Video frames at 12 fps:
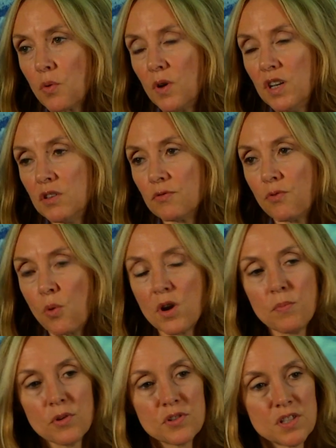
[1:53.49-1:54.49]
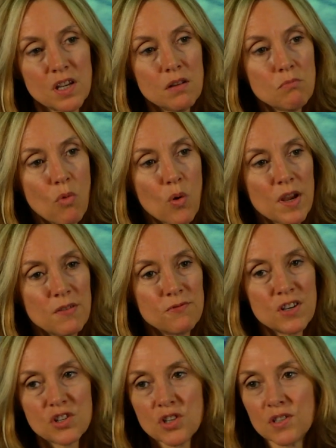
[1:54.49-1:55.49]
20 to 40% more
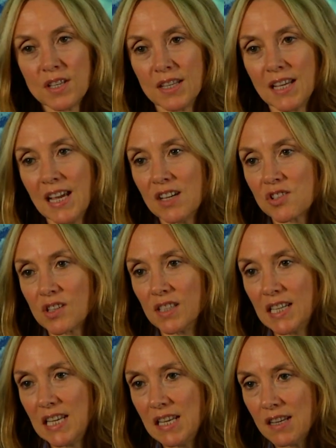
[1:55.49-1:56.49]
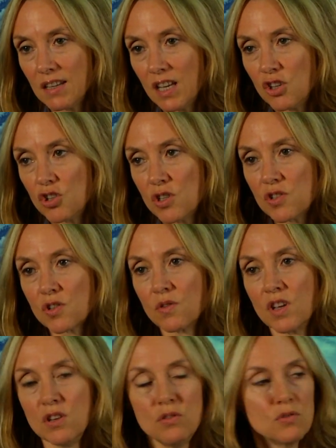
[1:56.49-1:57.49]
efficient than a gasoline engine, so
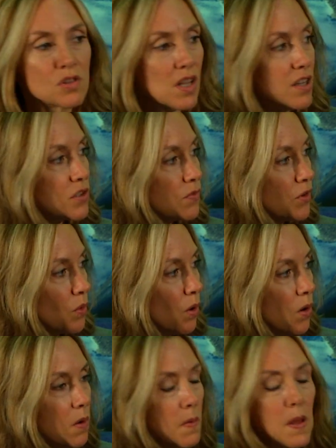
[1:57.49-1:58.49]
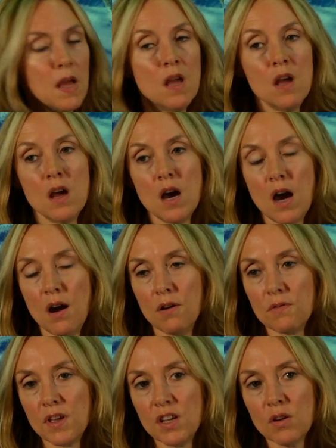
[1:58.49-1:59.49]
they use less fuel. They